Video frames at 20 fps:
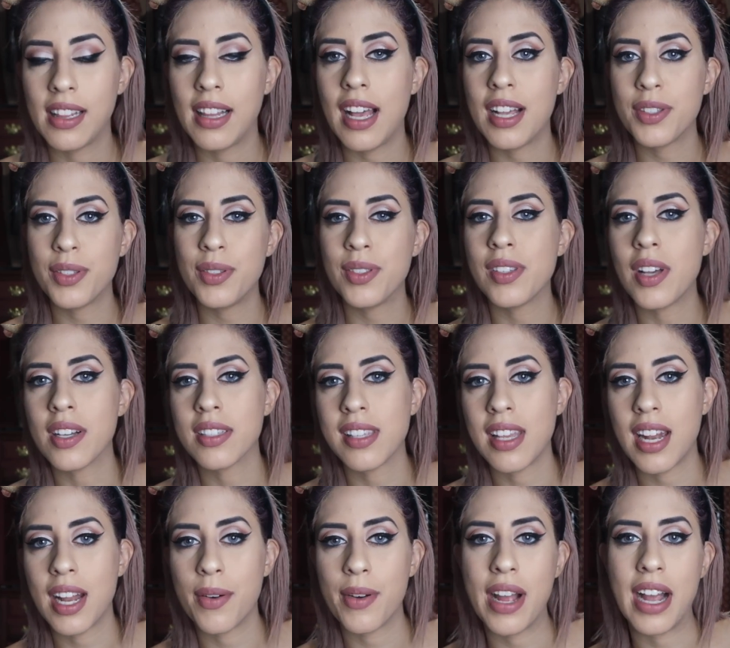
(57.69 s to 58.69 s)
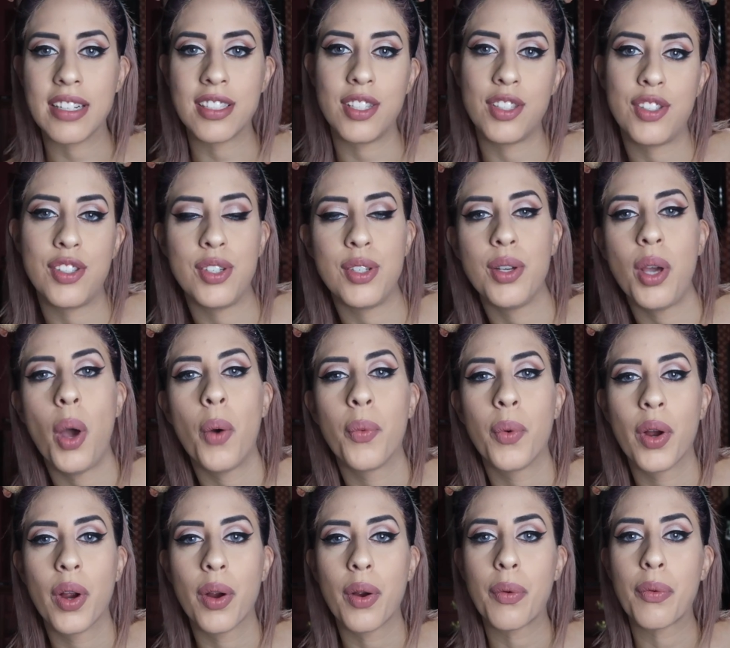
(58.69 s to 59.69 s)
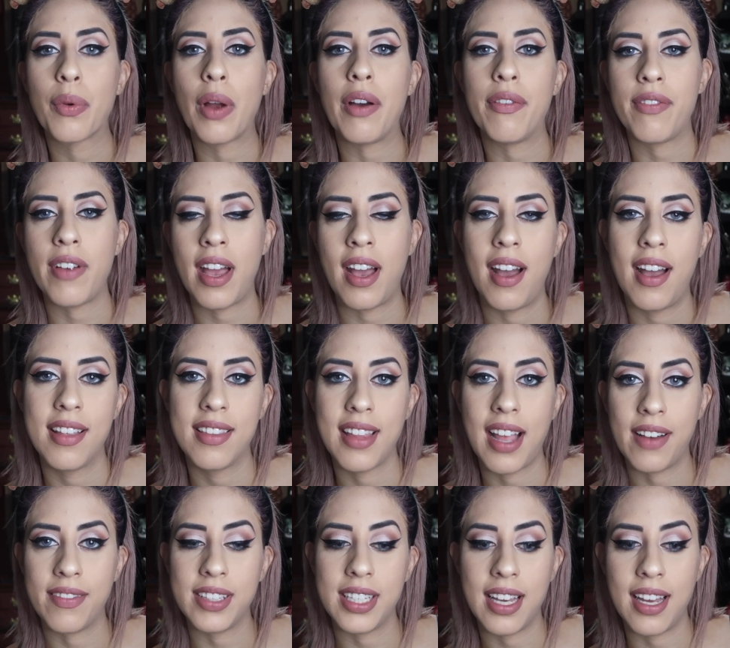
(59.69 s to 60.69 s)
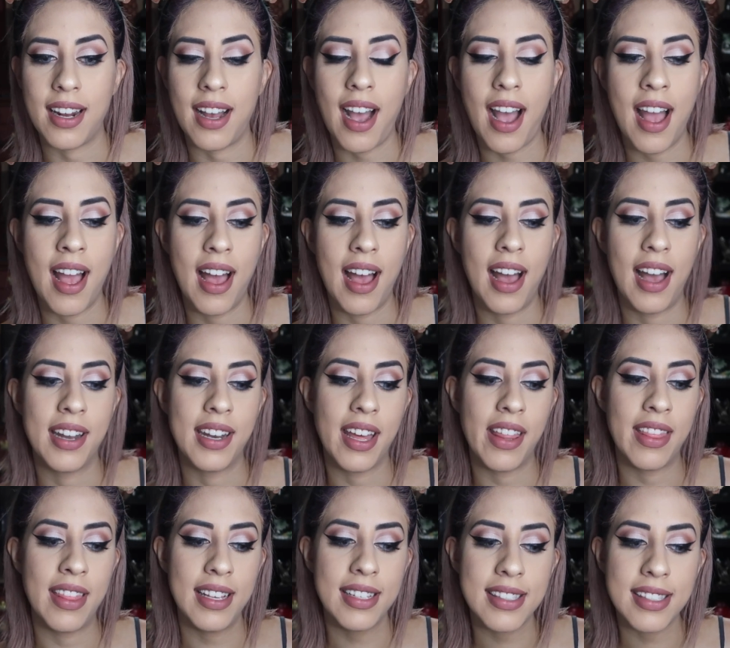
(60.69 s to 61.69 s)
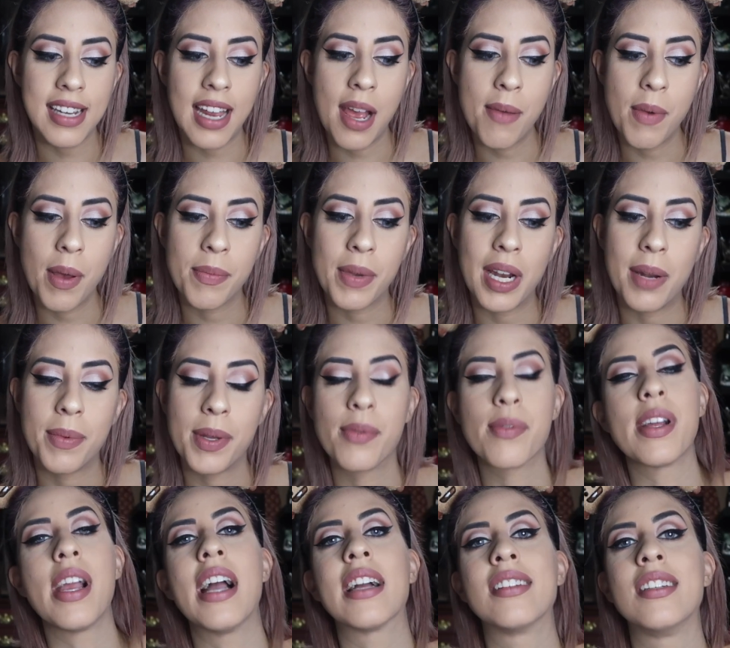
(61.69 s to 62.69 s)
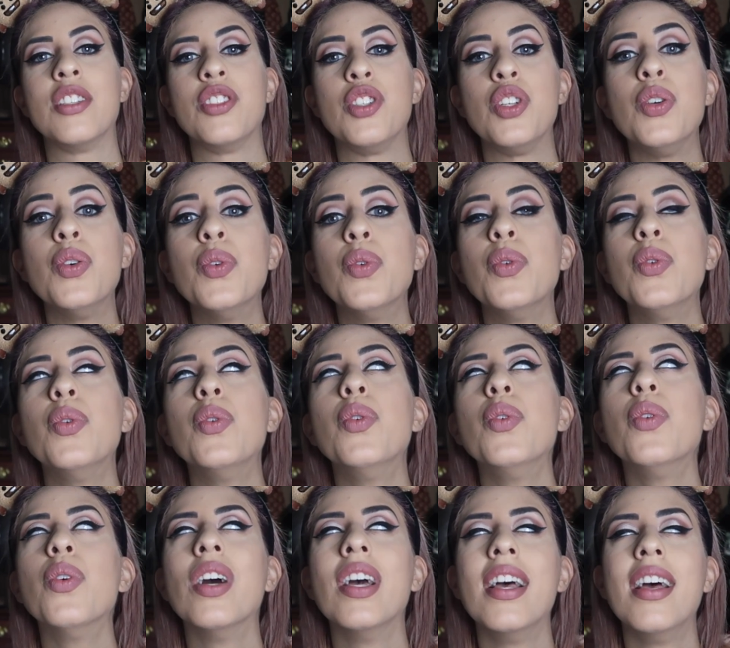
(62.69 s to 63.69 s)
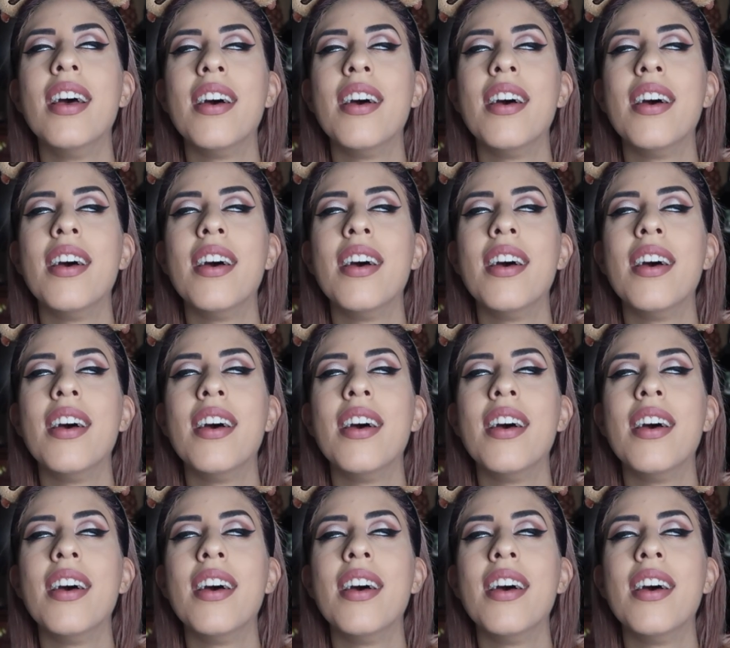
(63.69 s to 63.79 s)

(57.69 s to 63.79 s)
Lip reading: The last two songs that I reacted to were Rough and Naviera, and this time I'm gonna be reacting to